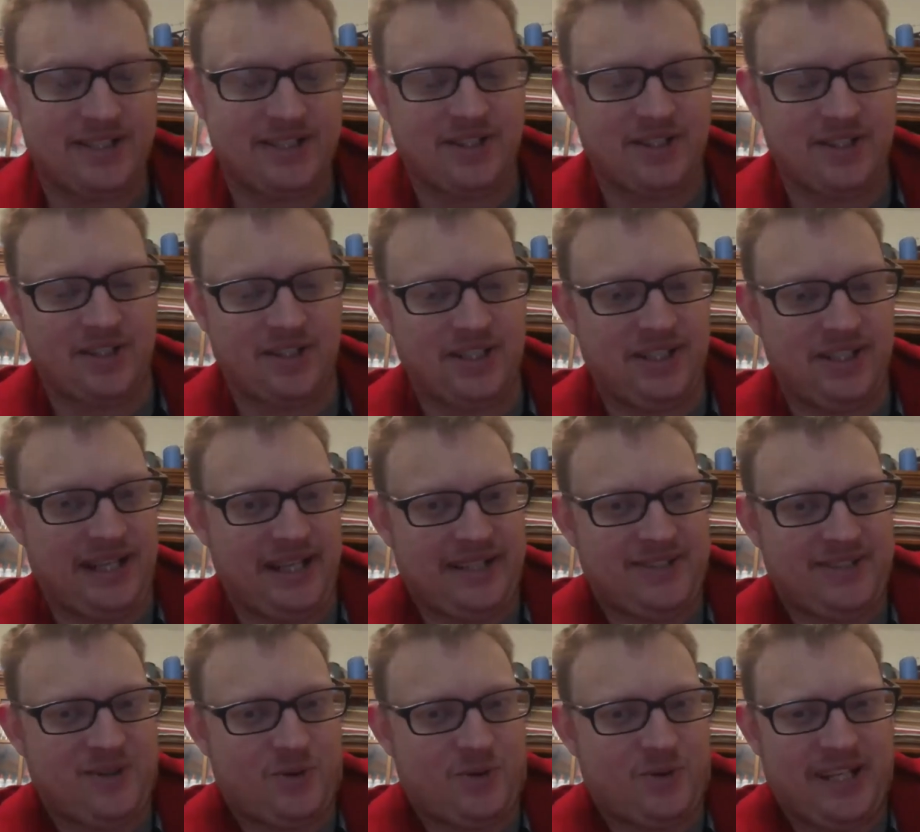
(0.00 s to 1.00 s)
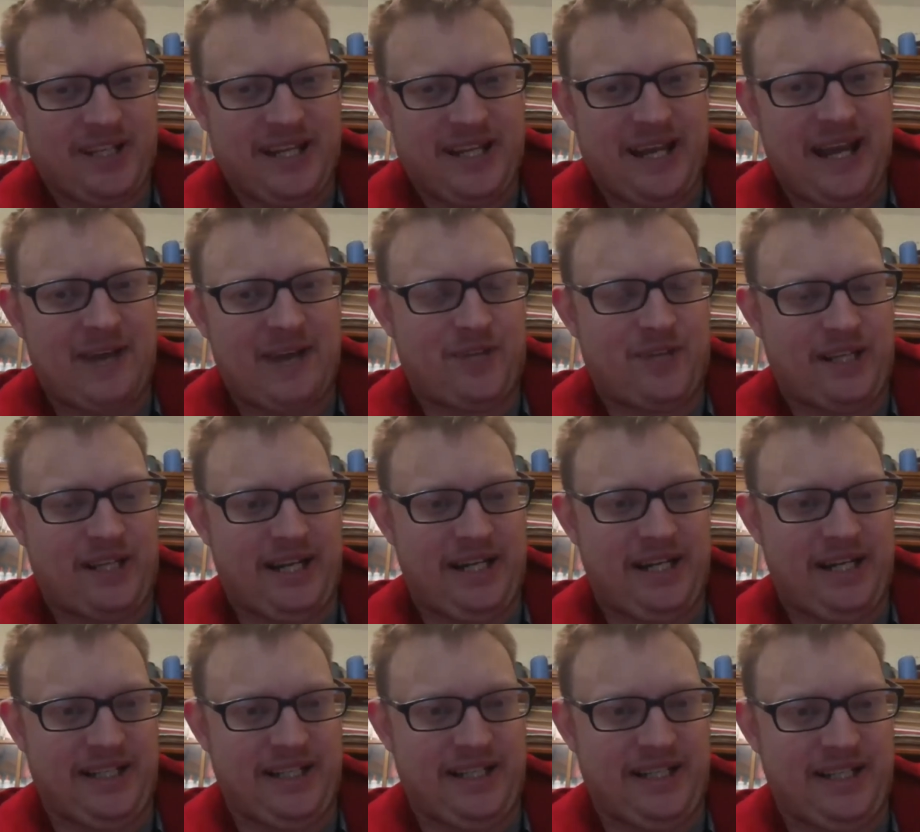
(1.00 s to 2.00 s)
So then they don't really have like
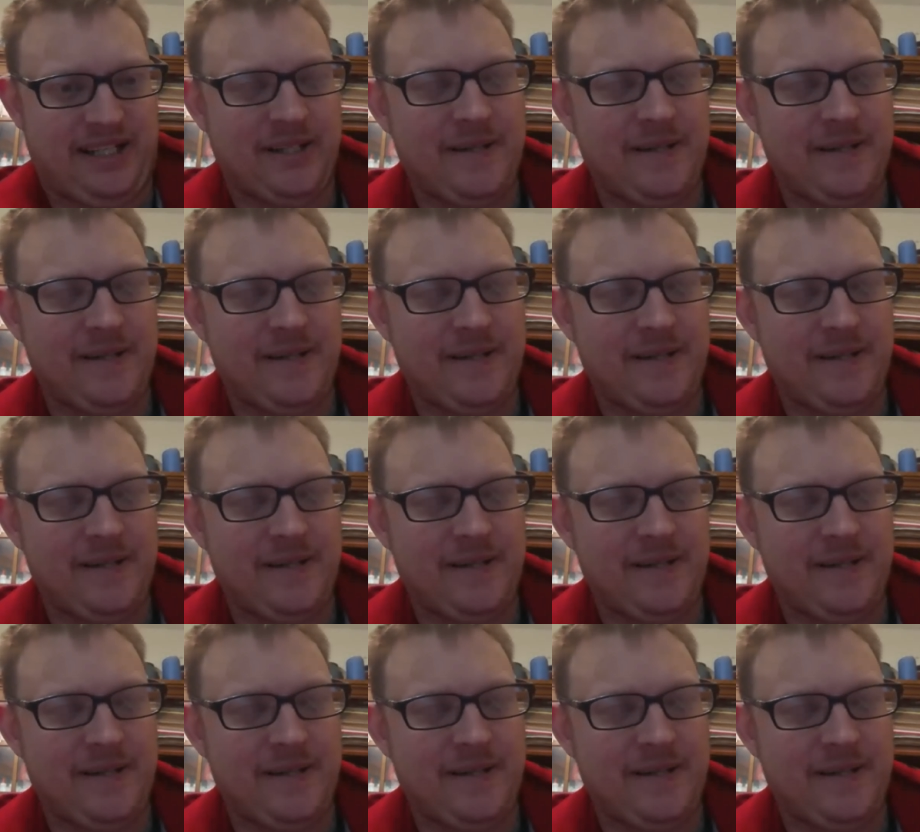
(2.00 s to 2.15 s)
any,